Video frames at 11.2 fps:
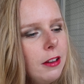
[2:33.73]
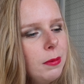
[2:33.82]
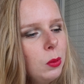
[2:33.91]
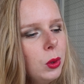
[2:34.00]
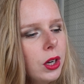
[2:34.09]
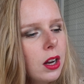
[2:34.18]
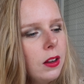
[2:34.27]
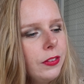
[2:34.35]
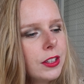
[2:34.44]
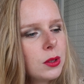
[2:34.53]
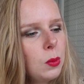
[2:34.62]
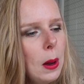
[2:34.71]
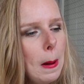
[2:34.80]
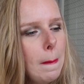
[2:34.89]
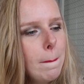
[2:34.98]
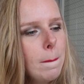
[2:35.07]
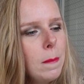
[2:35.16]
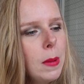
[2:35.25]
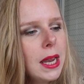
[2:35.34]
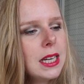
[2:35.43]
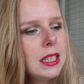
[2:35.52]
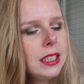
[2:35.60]
I've been working on this one
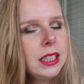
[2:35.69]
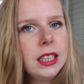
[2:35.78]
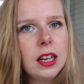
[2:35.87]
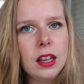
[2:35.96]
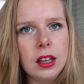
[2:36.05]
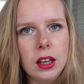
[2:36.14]
mainly